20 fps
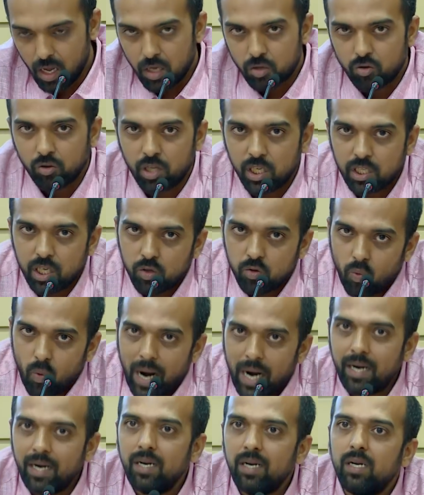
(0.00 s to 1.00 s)
So this is
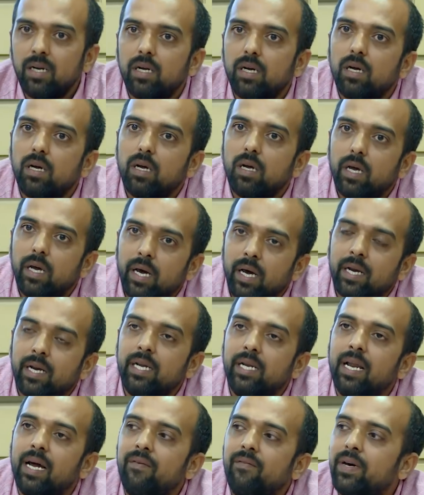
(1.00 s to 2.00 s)
one
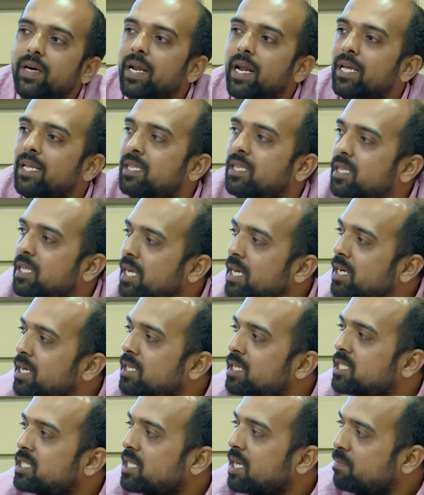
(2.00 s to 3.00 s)
arena where I think
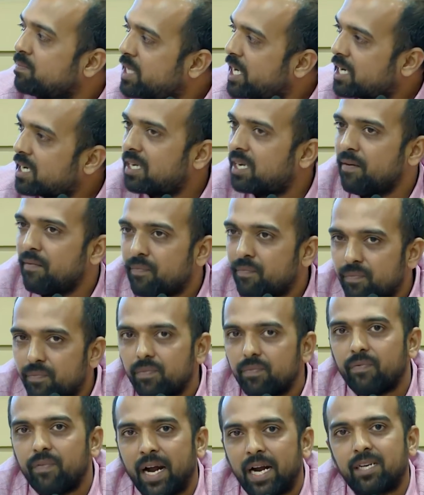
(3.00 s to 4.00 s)
the subjective
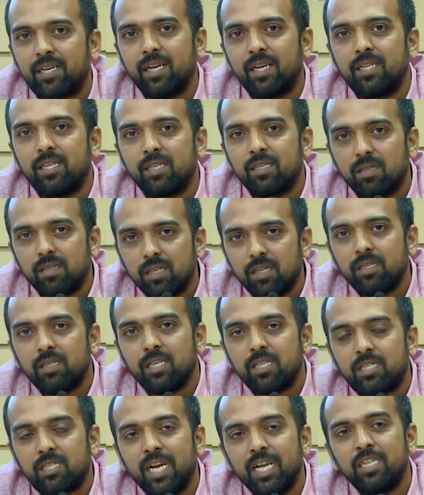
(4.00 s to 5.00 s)
factor, the
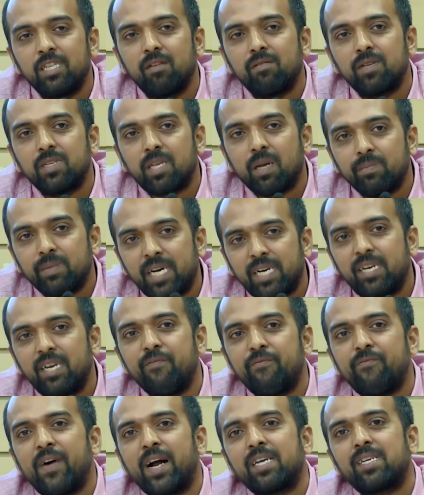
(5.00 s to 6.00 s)
strength of the
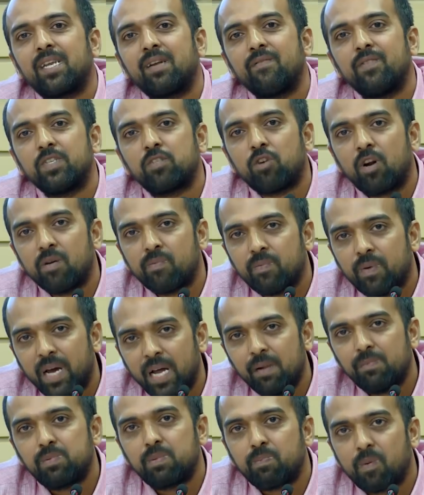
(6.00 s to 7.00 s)
subjective factor which sort of
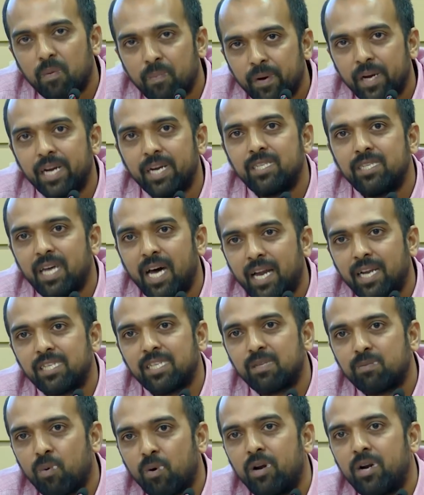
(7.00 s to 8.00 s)
helps propagate the
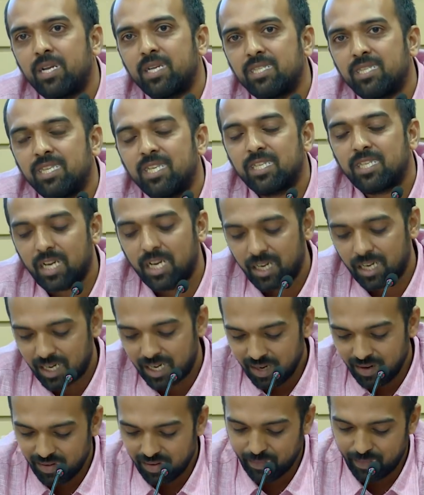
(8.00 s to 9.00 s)
RSS politics in this
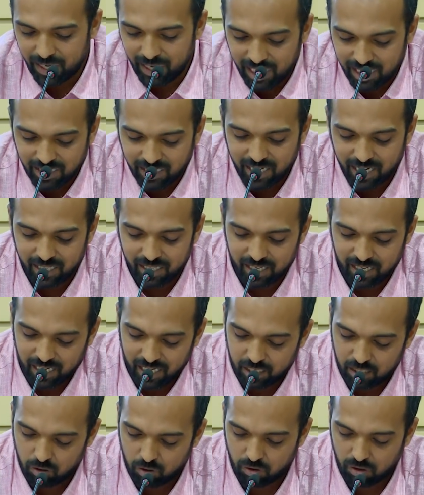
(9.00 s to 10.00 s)
country will be tested in the
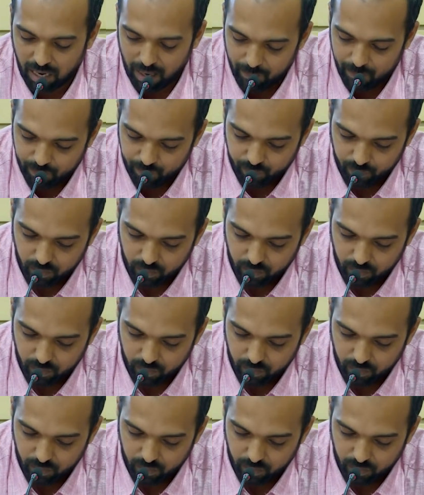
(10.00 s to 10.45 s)
days to come.